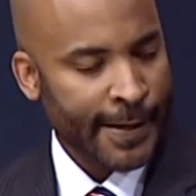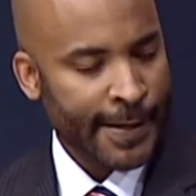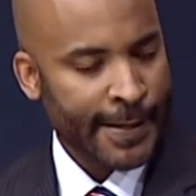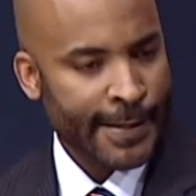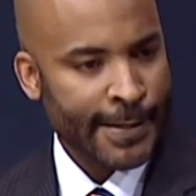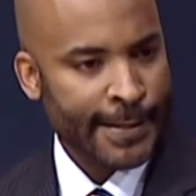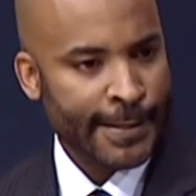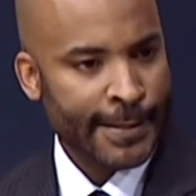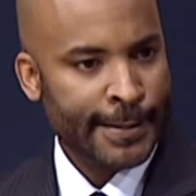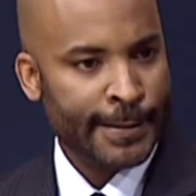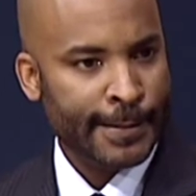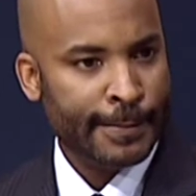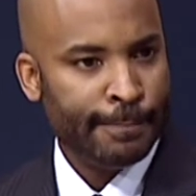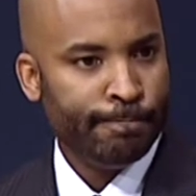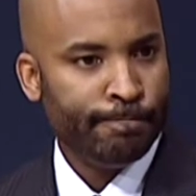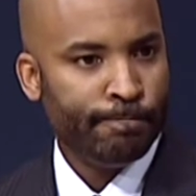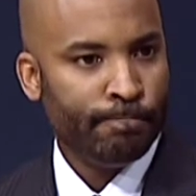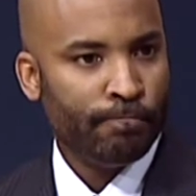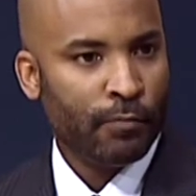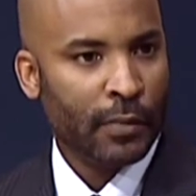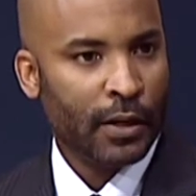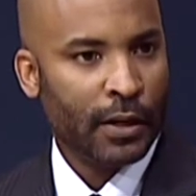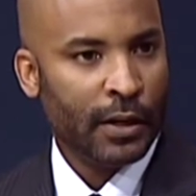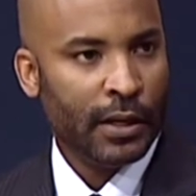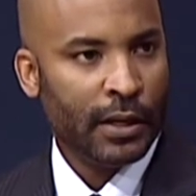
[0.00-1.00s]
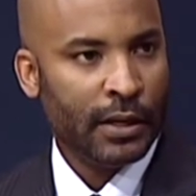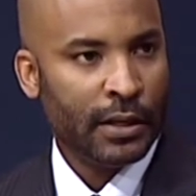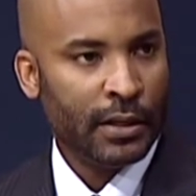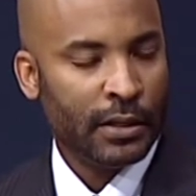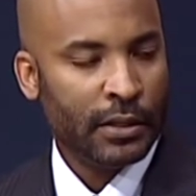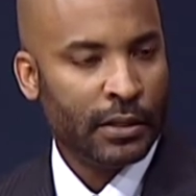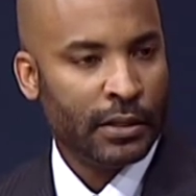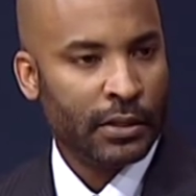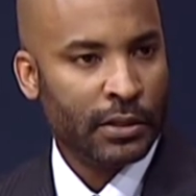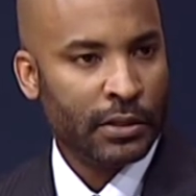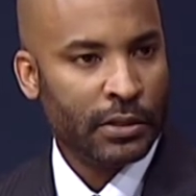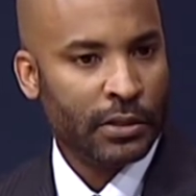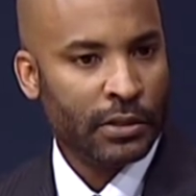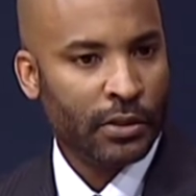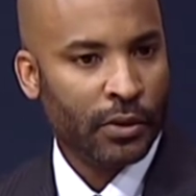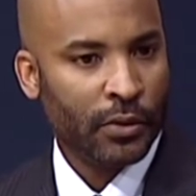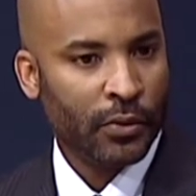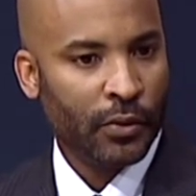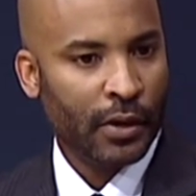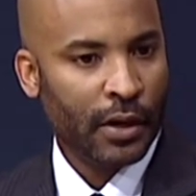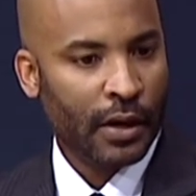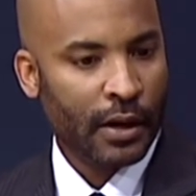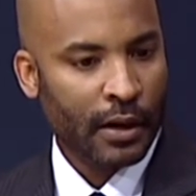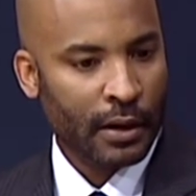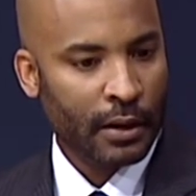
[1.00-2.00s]
And just
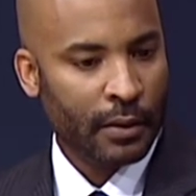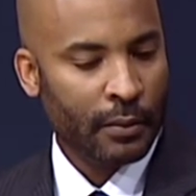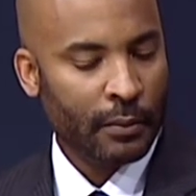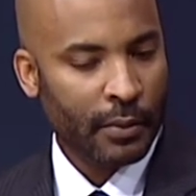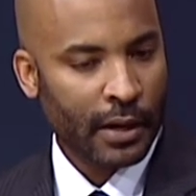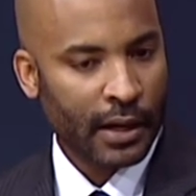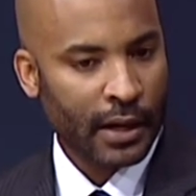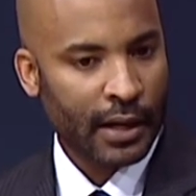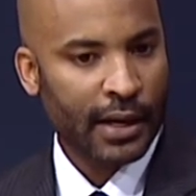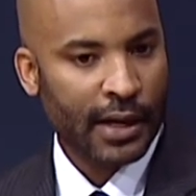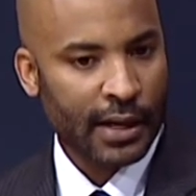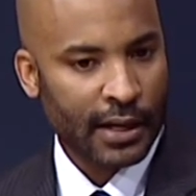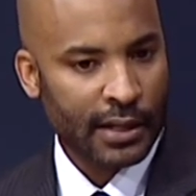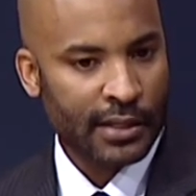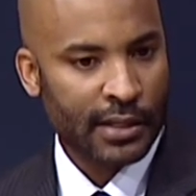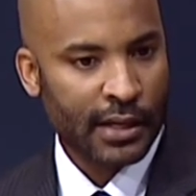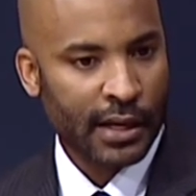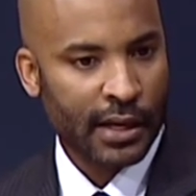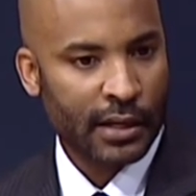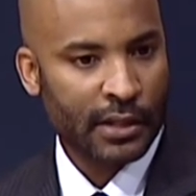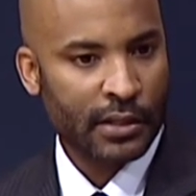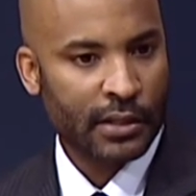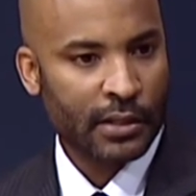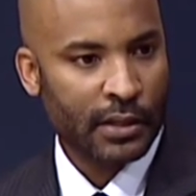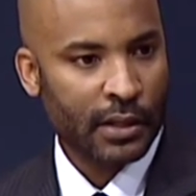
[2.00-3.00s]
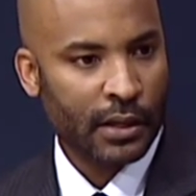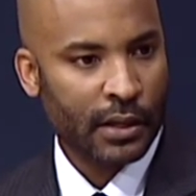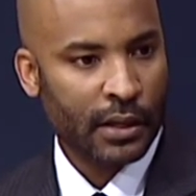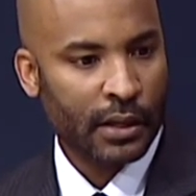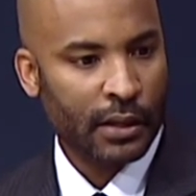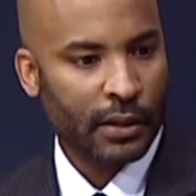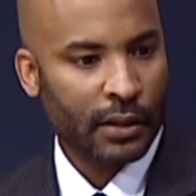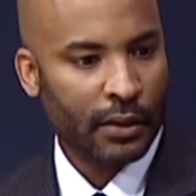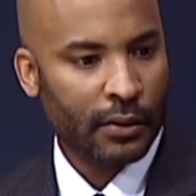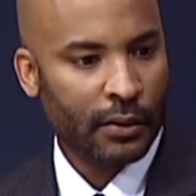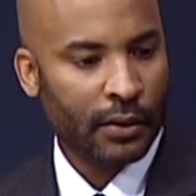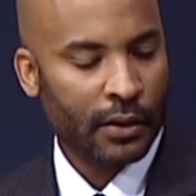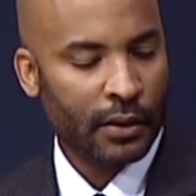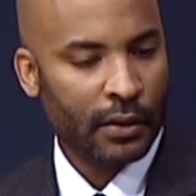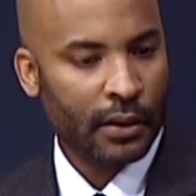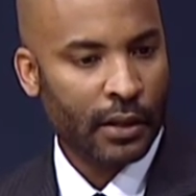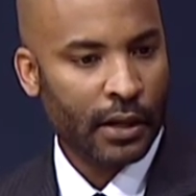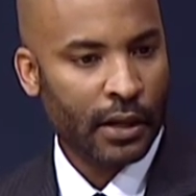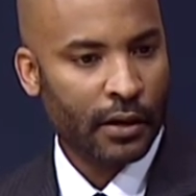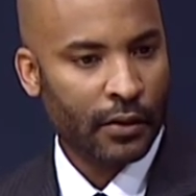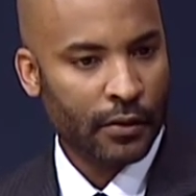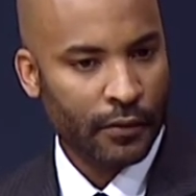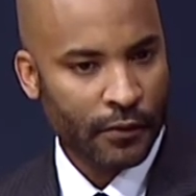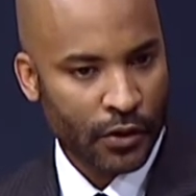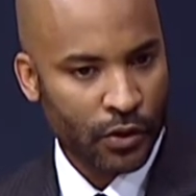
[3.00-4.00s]
so in my context, there are a
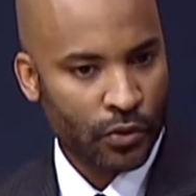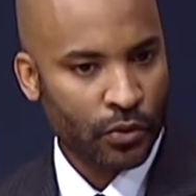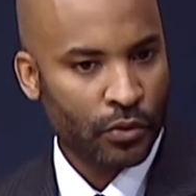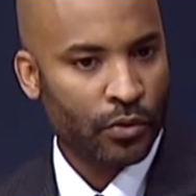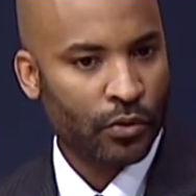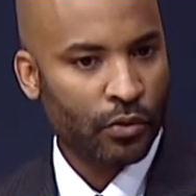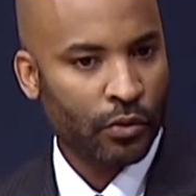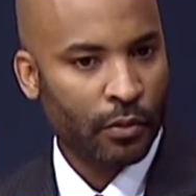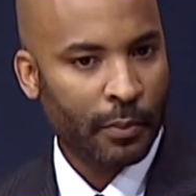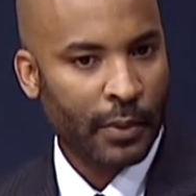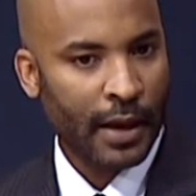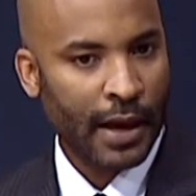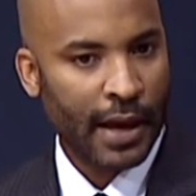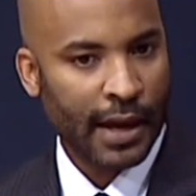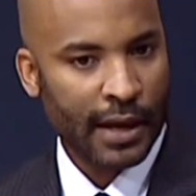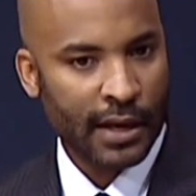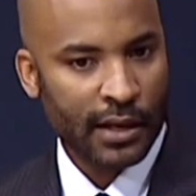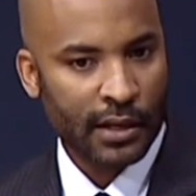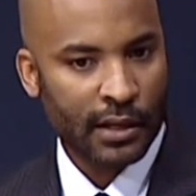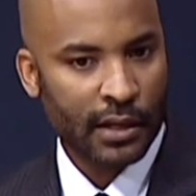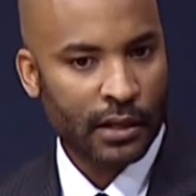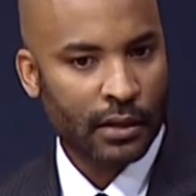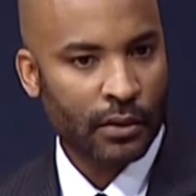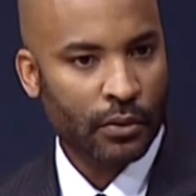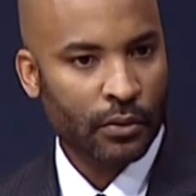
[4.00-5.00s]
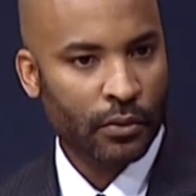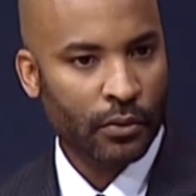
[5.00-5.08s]
lot of individuals who were behind it,